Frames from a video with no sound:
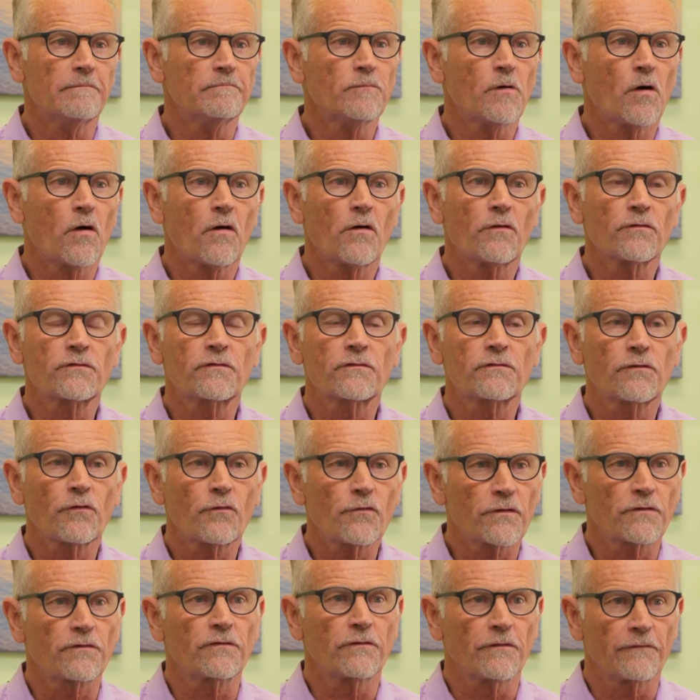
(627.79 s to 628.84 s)
all
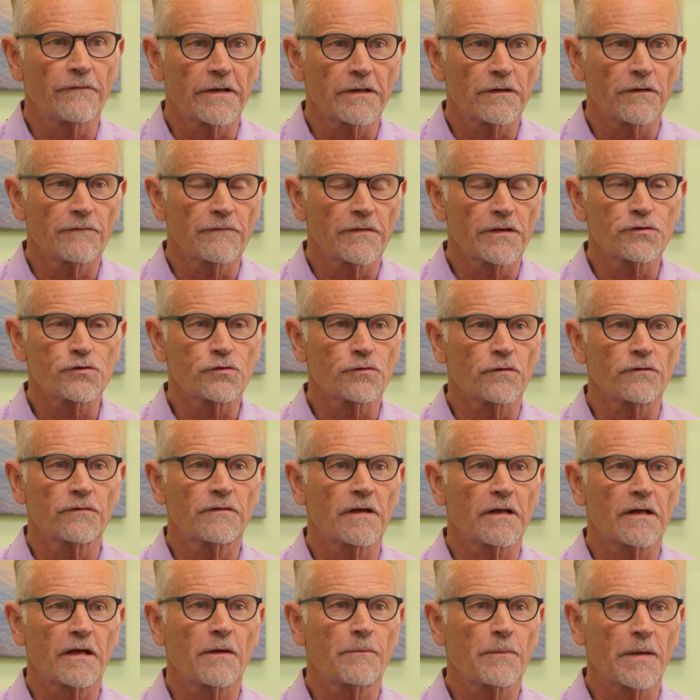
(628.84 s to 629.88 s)
sorts of individuals
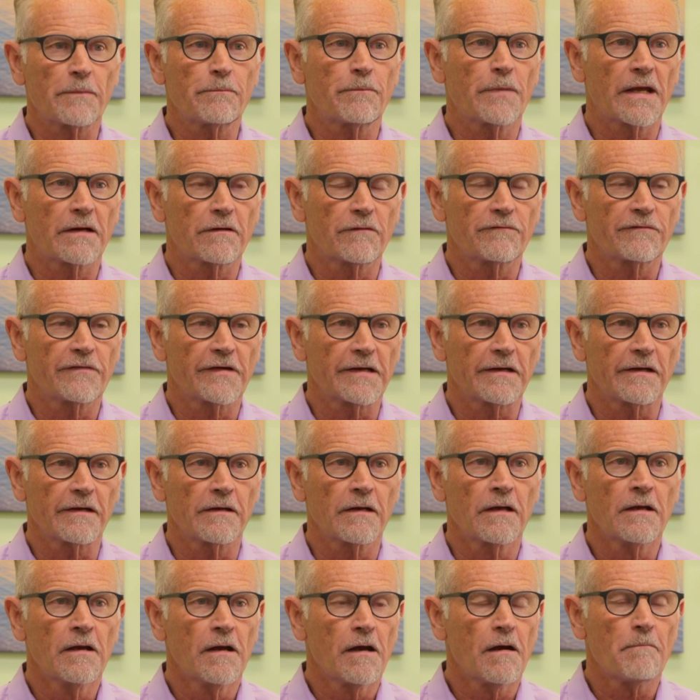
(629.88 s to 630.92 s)
that can be
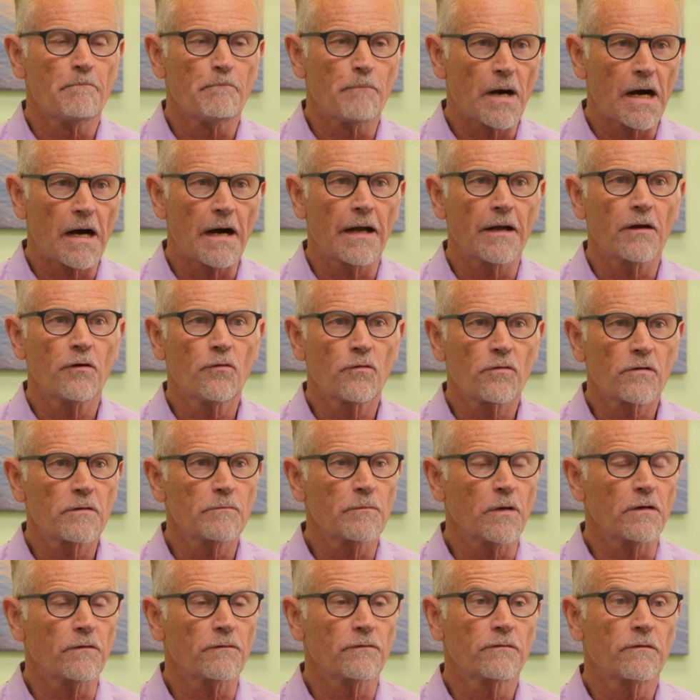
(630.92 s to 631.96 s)
benefited by
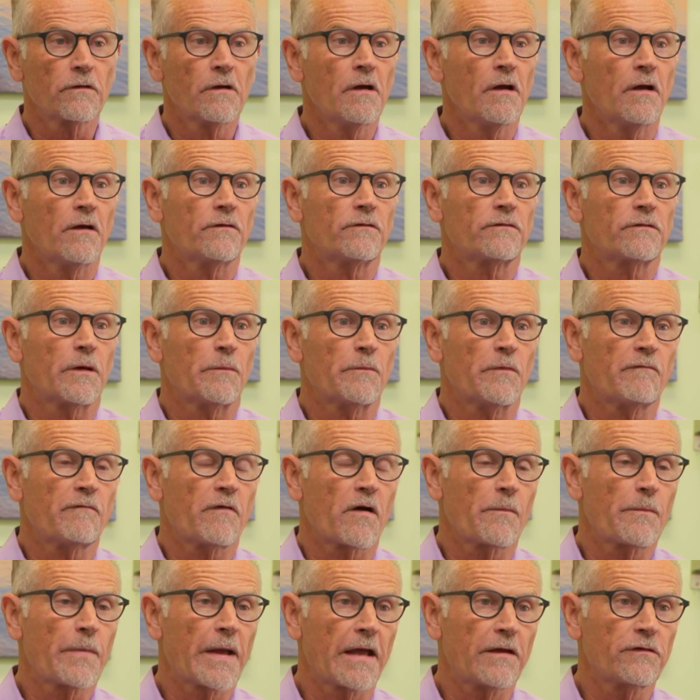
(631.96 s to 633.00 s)
hormones. Some of
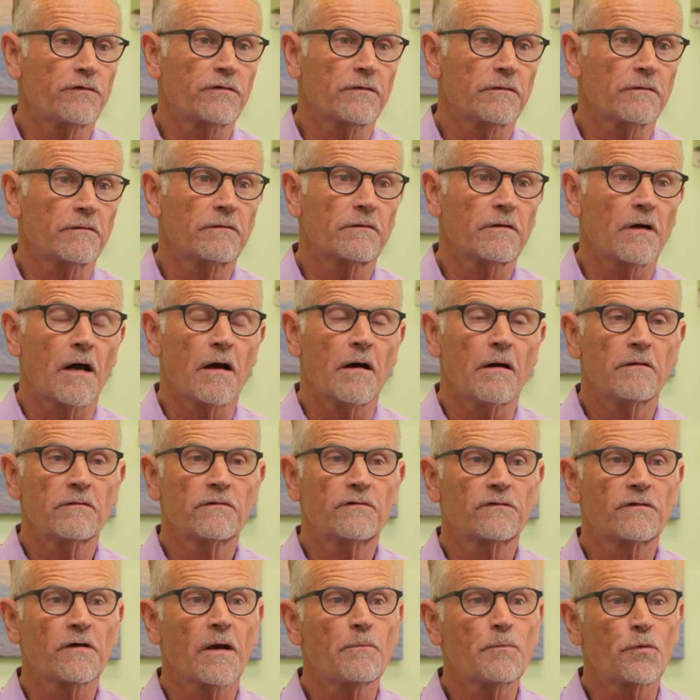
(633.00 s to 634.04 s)
our patient
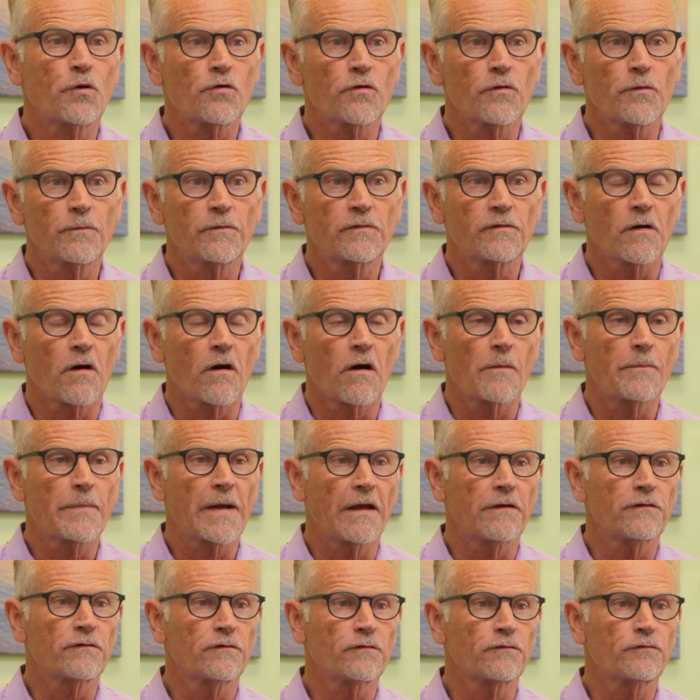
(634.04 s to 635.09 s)
subgroups are
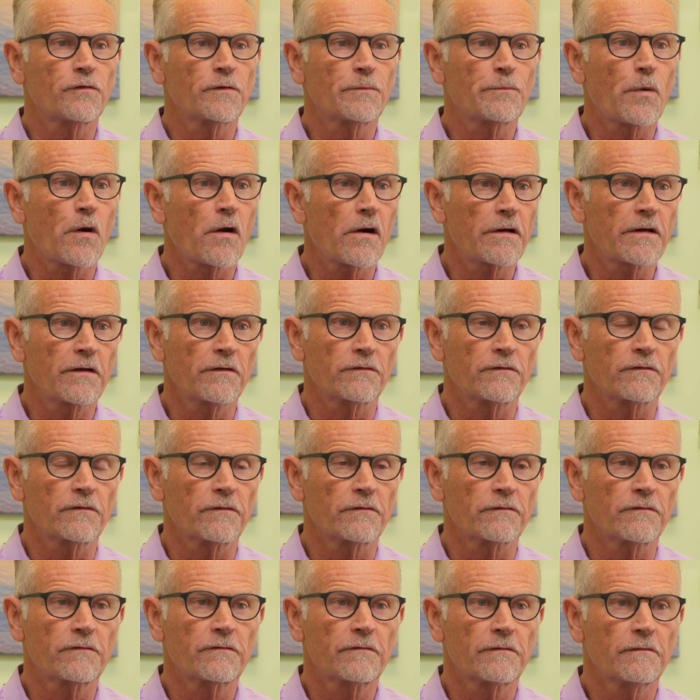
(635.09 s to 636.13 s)
patients with
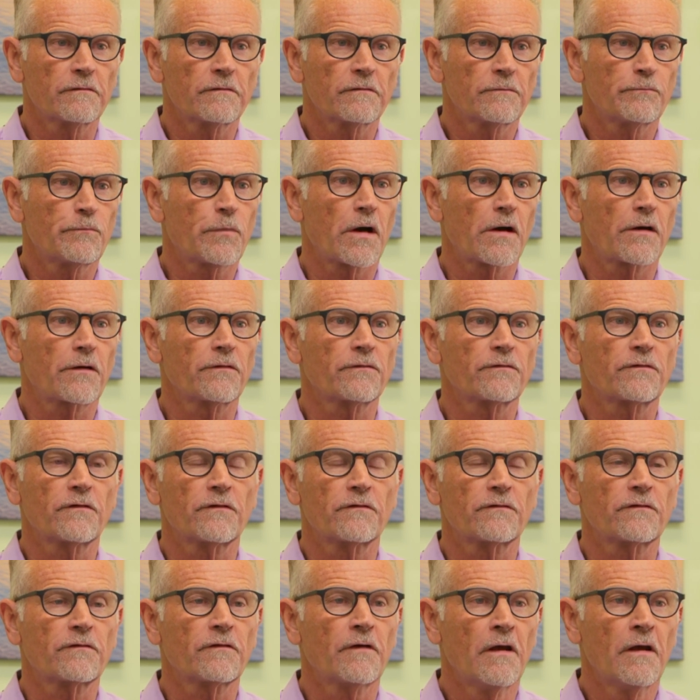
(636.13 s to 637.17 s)
Parkinson's.
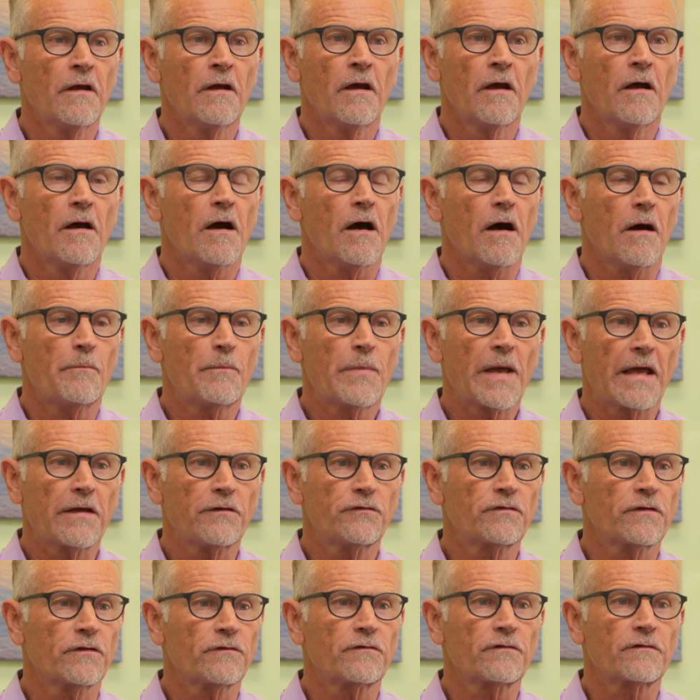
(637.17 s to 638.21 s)
Parkinson's
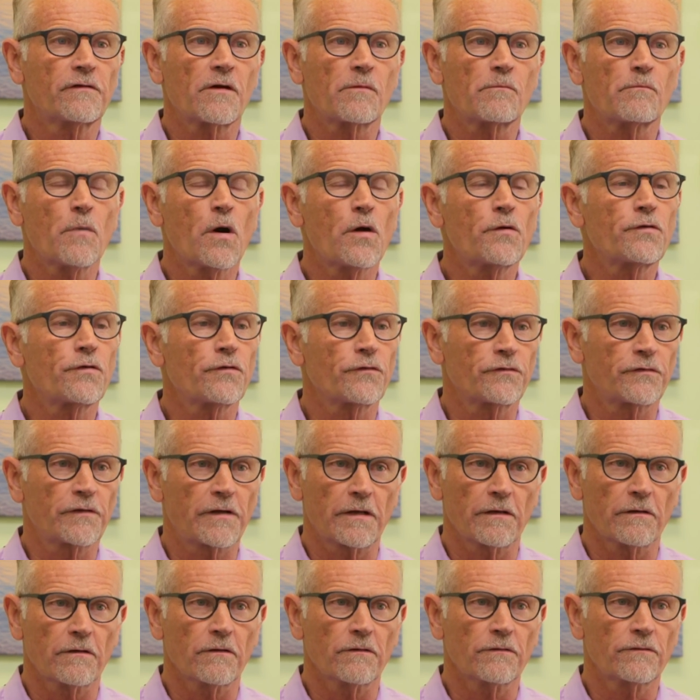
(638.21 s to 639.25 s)
patients, their motor
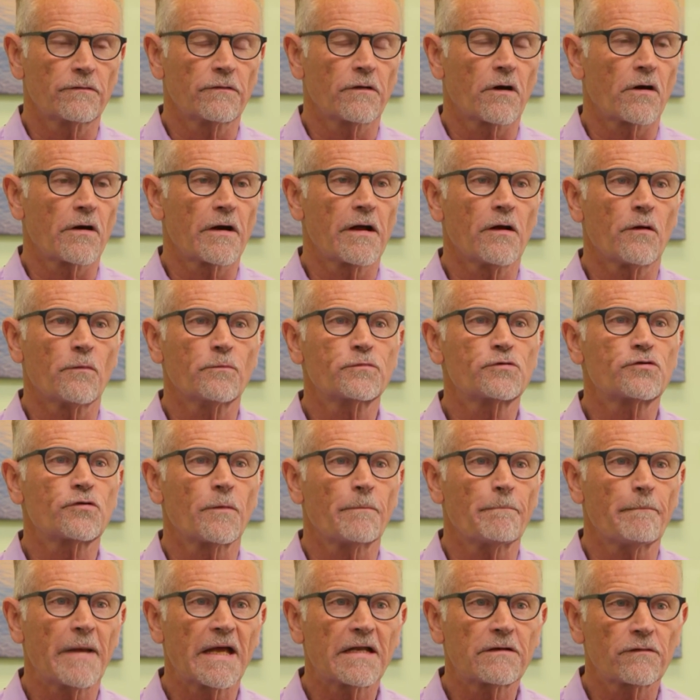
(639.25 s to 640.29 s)
skills are helped
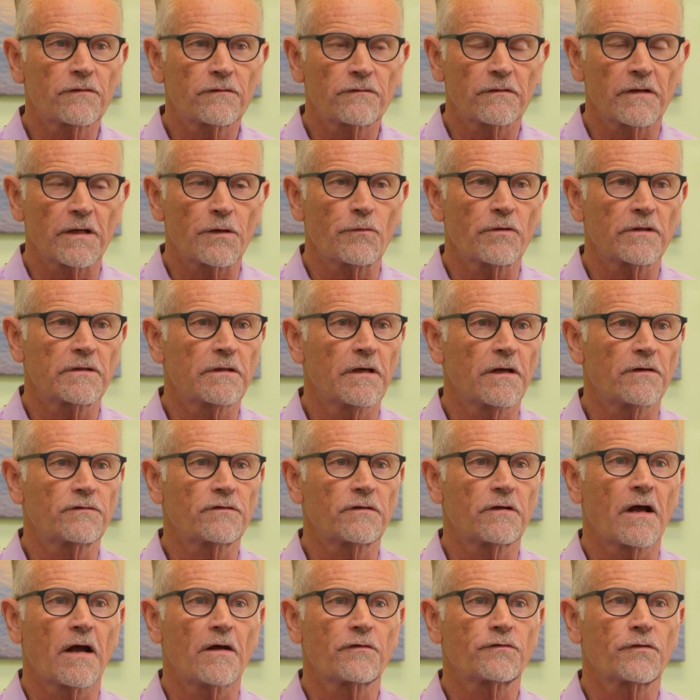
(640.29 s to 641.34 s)
tremendously with
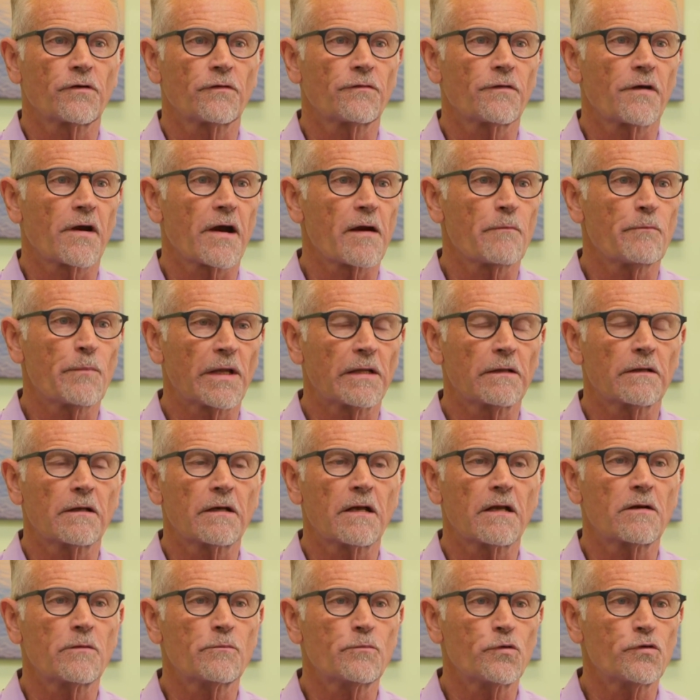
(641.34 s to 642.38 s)
testosterone, their
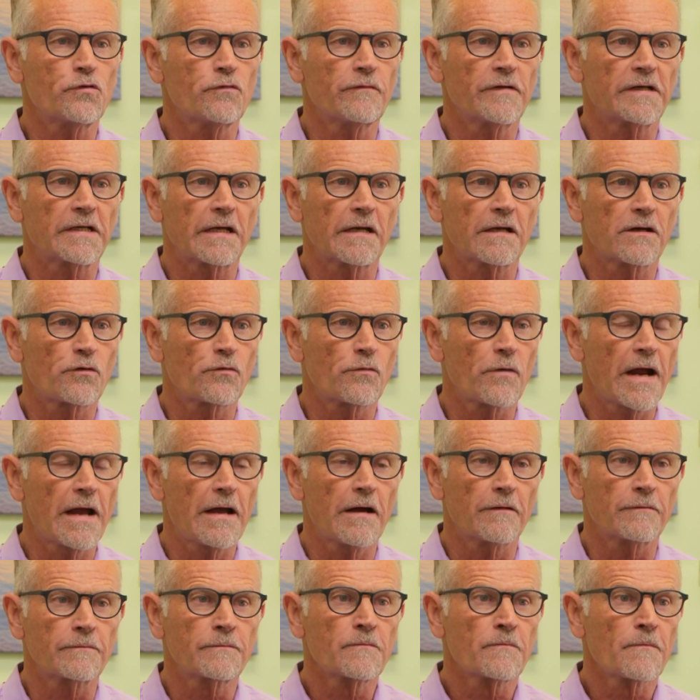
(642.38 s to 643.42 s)
ability to move and get
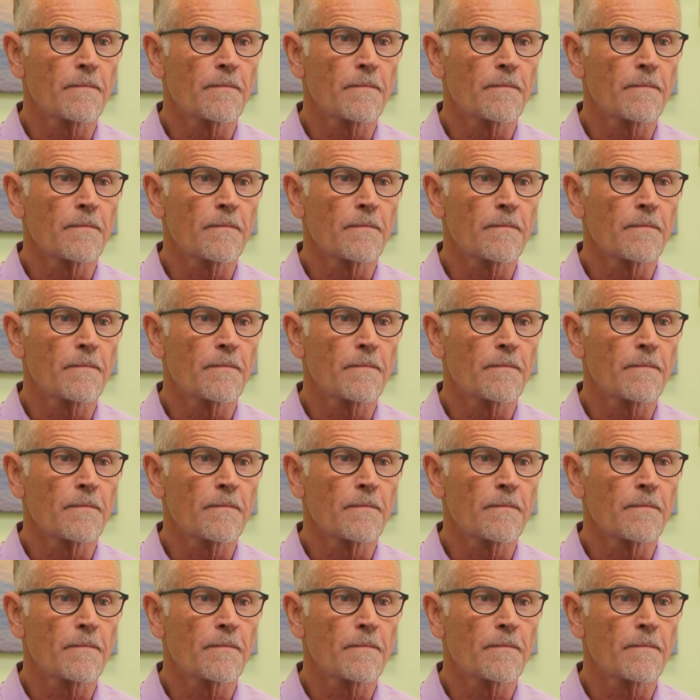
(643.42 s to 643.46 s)
around.